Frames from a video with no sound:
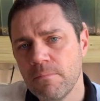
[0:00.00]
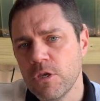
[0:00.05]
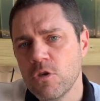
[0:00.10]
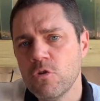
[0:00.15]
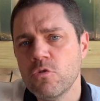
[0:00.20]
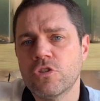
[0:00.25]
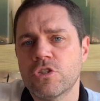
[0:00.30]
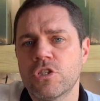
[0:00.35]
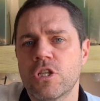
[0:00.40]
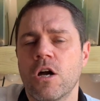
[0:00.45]
you
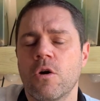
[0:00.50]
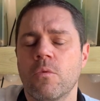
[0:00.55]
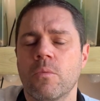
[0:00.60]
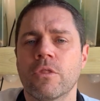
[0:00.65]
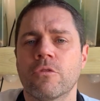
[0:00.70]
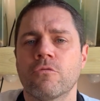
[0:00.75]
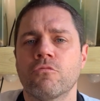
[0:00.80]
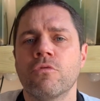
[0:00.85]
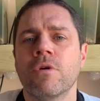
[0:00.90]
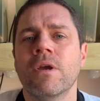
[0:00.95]
start
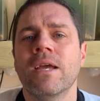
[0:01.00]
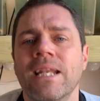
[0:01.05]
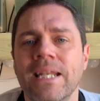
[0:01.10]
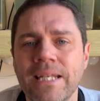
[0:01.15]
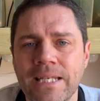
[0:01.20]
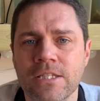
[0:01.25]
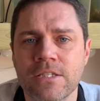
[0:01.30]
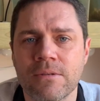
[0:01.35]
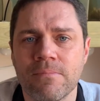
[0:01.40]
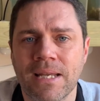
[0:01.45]
with really
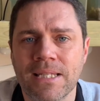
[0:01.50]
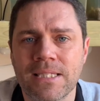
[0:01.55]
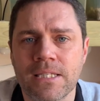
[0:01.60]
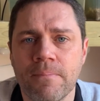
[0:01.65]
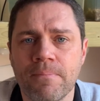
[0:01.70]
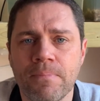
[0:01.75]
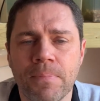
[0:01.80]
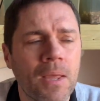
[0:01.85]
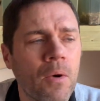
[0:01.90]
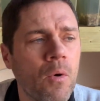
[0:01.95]
doesn't matter.
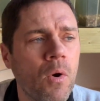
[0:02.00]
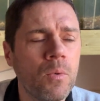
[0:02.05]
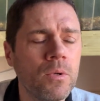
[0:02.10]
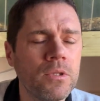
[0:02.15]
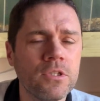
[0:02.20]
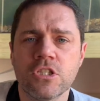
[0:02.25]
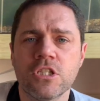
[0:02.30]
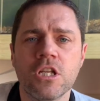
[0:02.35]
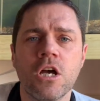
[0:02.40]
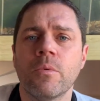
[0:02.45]
Now, I
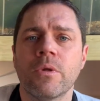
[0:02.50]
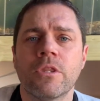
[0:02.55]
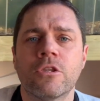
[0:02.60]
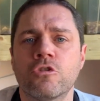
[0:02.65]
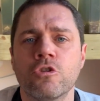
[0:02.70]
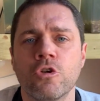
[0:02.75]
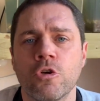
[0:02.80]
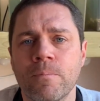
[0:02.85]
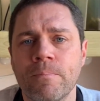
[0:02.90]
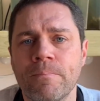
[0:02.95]
wouldn't start with
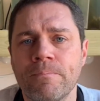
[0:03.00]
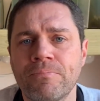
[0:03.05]
2.